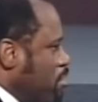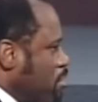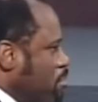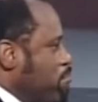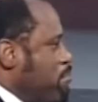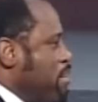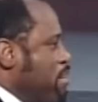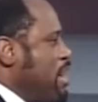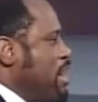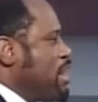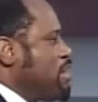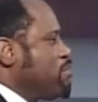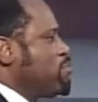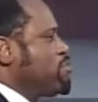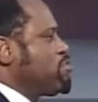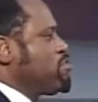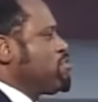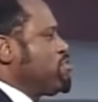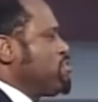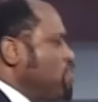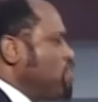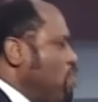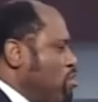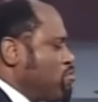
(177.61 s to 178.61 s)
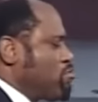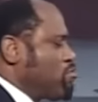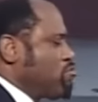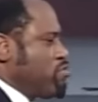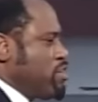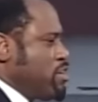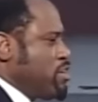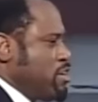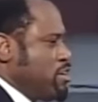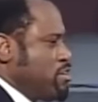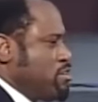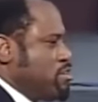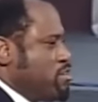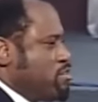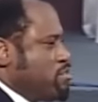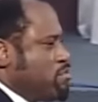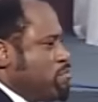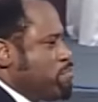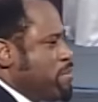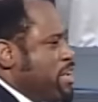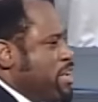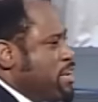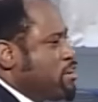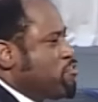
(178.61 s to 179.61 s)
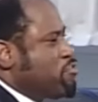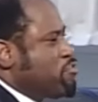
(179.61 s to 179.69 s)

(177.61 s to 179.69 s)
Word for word: Man was not created to make a